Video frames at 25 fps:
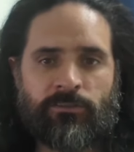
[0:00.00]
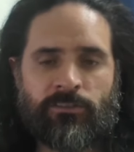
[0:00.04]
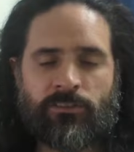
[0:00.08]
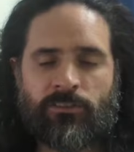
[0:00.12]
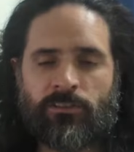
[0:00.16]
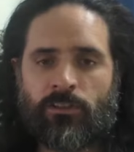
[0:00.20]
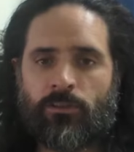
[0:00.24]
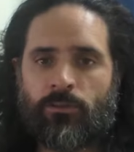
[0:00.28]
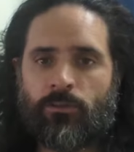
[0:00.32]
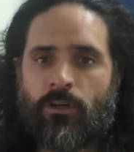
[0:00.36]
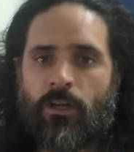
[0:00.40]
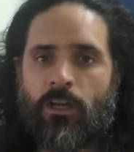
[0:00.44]

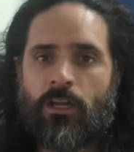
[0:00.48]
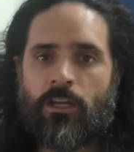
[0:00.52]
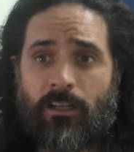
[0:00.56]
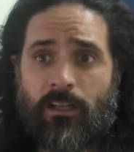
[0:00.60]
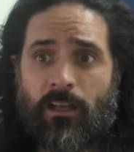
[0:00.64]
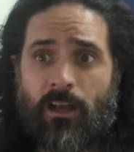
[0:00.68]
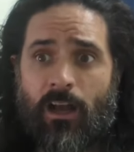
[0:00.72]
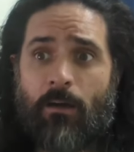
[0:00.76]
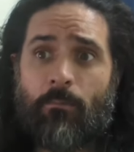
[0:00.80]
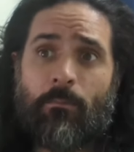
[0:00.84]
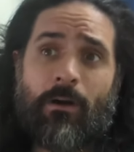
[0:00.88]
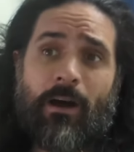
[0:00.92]
So
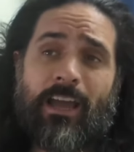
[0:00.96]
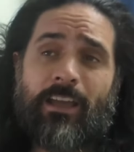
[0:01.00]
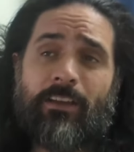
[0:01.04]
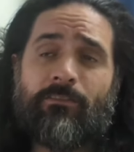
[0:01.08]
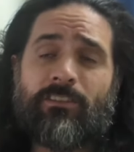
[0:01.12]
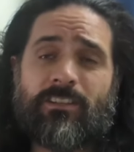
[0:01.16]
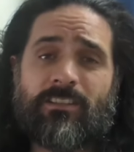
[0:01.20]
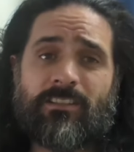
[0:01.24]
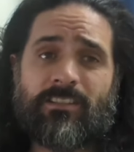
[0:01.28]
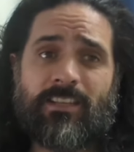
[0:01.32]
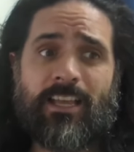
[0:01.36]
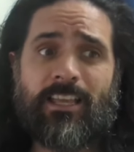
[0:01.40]
I might
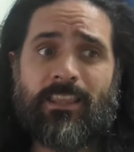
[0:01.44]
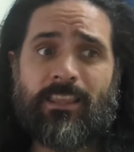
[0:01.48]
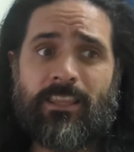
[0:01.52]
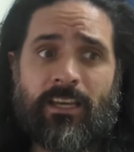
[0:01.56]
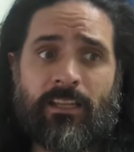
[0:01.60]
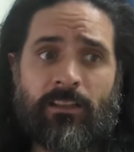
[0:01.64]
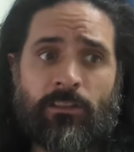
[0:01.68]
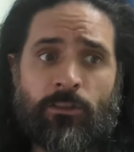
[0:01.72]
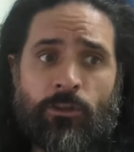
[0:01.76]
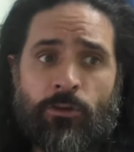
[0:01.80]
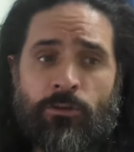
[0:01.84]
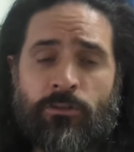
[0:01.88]
even say
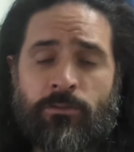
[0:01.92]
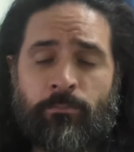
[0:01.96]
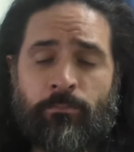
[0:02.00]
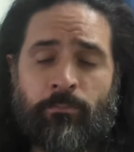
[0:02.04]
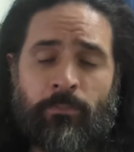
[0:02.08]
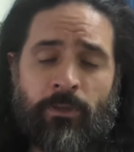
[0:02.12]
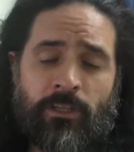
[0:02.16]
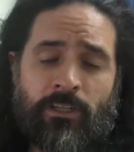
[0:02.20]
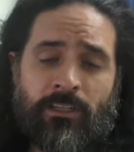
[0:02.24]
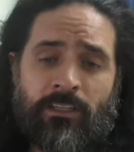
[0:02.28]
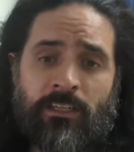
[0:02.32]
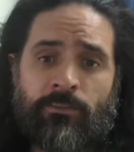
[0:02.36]
that those
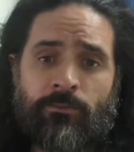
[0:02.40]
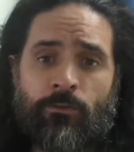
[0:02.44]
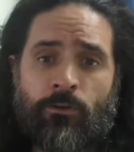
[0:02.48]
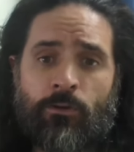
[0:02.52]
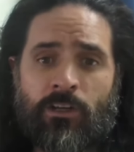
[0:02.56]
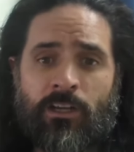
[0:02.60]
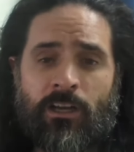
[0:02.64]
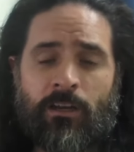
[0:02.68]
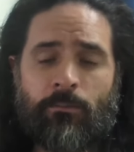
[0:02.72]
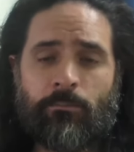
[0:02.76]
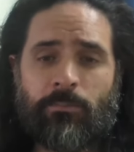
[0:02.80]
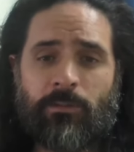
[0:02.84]
mid-level
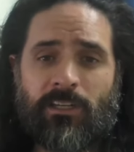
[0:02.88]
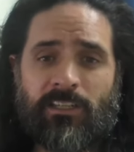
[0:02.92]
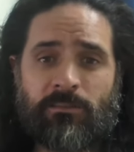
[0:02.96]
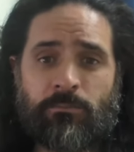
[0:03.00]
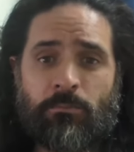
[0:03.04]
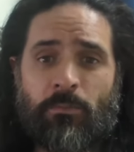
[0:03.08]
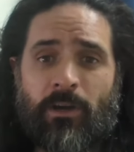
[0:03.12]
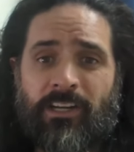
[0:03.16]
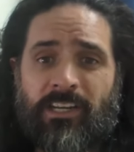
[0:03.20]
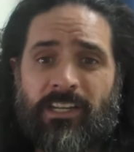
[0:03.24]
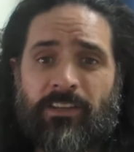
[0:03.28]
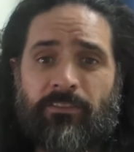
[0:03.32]
companies
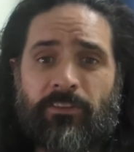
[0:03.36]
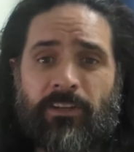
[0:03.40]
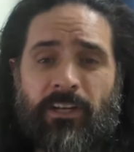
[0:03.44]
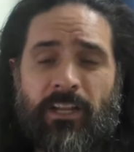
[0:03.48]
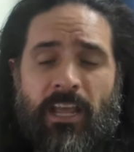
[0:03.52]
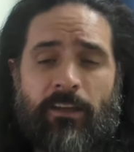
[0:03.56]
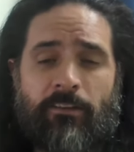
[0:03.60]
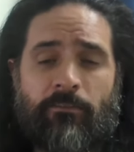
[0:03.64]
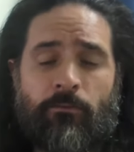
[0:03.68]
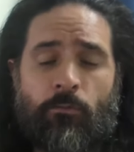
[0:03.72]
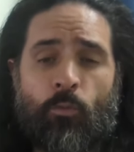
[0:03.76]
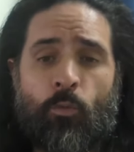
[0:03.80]
might even
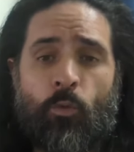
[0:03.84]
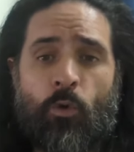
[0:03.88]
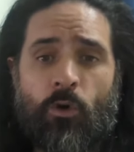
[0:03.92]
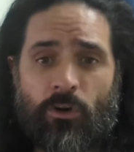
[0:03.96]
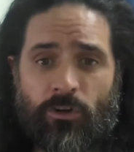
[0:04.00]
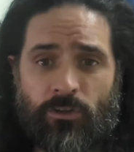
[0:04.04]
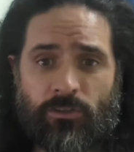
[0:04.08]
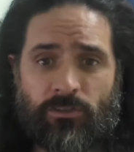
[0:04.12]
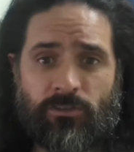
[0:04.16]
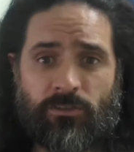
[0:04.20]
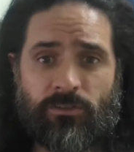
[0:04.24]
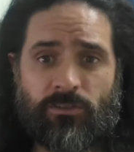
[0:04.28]
have
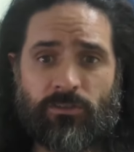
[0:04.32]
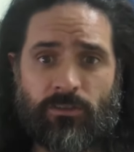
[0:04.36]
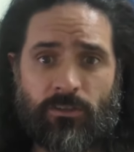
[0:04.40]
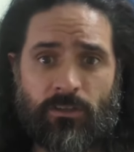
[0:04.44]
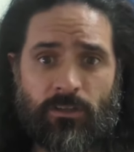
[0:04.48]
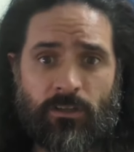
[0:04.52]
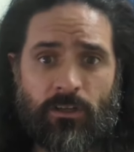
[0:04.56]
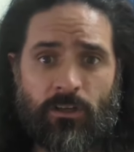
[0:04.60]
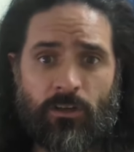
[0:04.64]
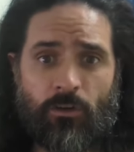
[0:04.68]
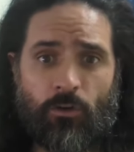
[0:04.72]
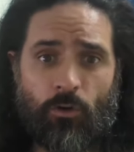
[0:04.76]
worse,
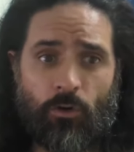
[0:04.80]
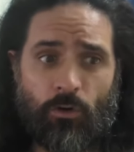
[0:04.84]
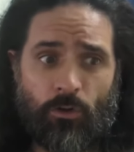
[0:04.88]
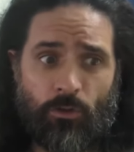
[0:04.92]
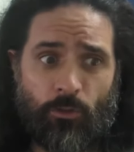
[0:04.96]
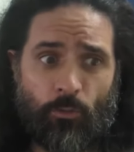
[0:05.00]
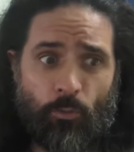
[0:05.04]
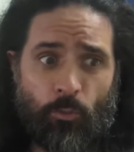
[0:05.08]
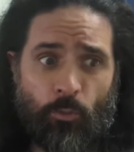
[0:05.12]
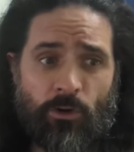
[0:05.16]
or